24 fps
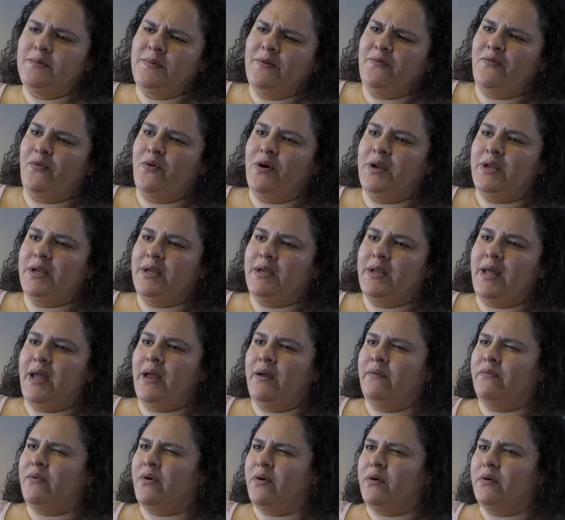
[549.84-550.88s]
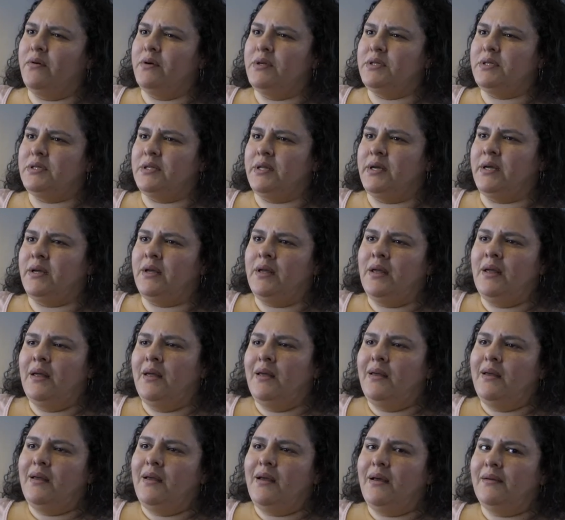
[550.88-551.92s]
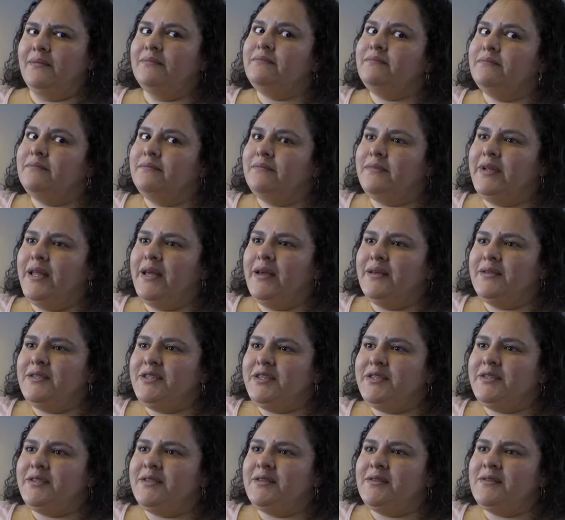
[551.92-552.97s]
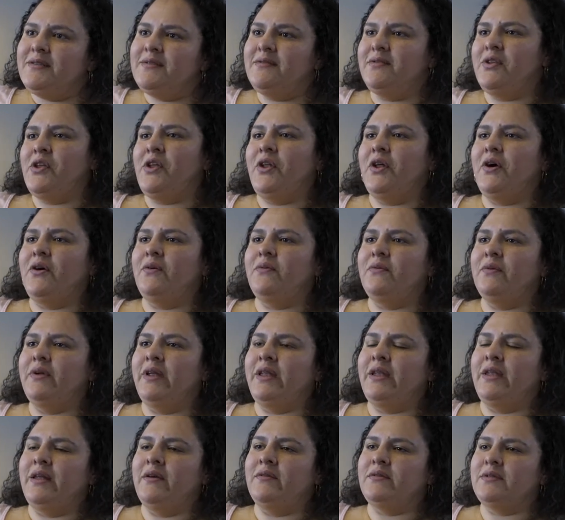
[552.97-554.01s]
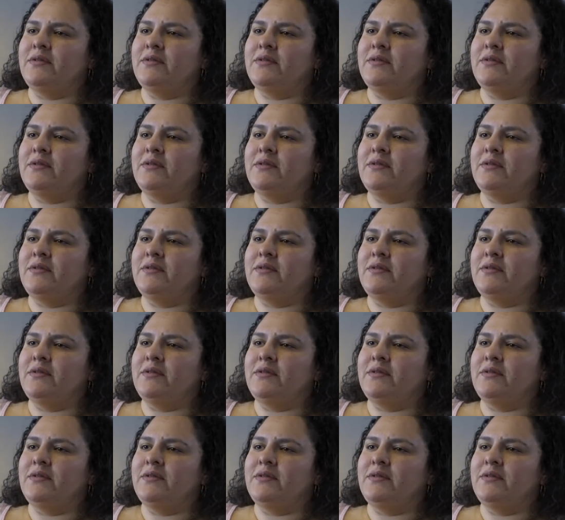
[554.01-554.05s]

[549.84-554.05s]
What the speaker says: before I didn't have courage, like, yeah, Jesus, you know. And I